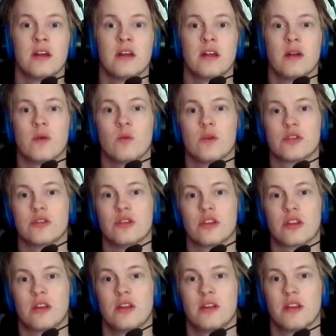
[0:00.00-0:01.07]
was
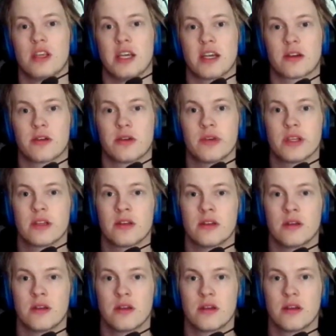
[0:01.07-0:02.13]
not the accurate
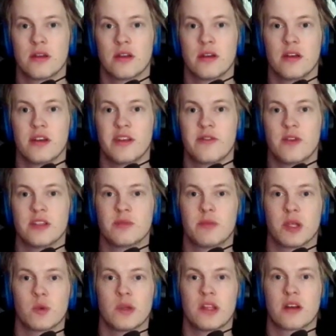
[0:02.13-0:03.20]
difference
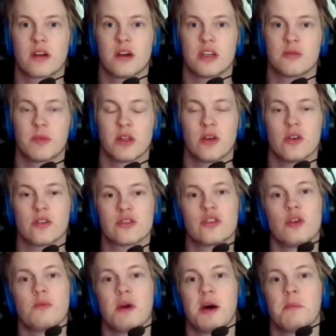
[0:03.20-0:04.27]
between the cars, but also
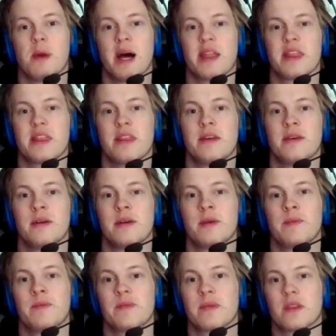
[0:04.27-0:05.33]
my math
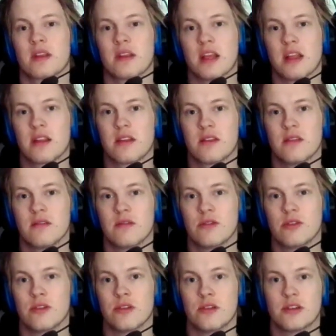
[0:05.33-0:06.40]
that
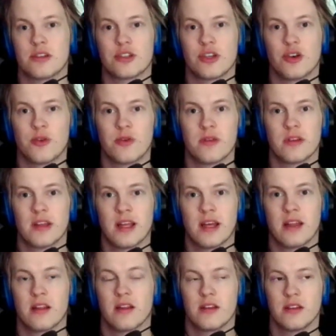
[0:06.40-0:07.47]
showed that
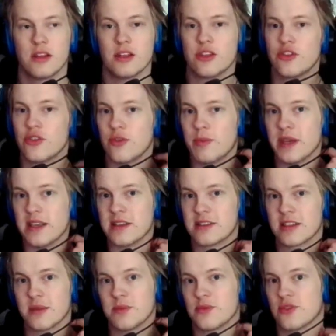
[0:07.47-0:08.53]
it should be
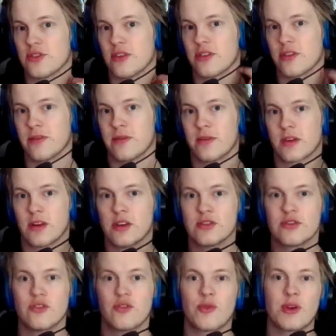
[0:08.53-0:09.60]
some sort of close to
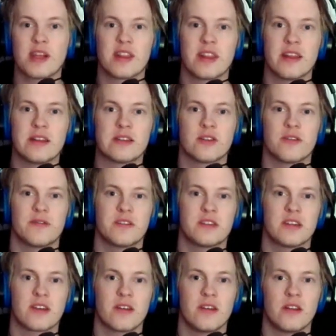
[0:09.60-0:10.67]
3/10 of a
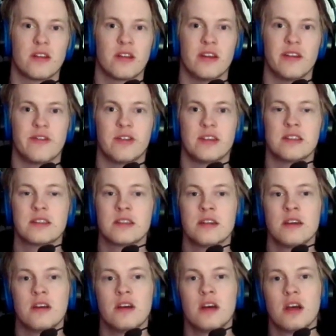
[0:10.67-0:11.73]
second. The difference
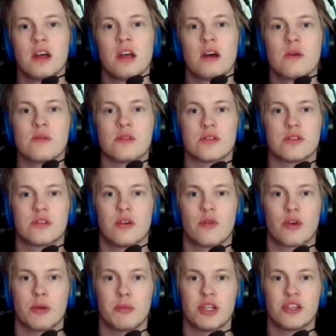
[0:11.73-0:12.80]
was
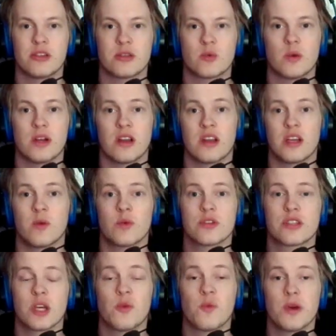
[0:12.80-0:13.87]
rubbish as well. It was
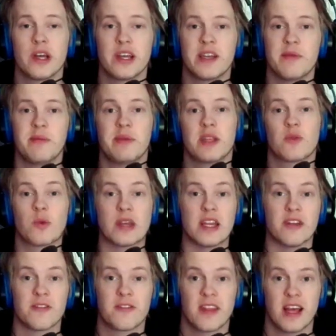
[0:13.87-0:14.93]
somewhere in between
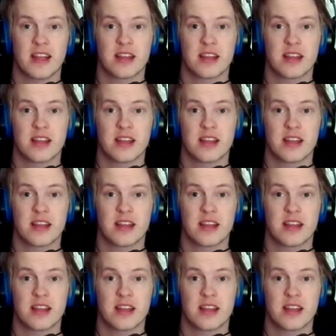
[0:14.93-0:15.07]
of that.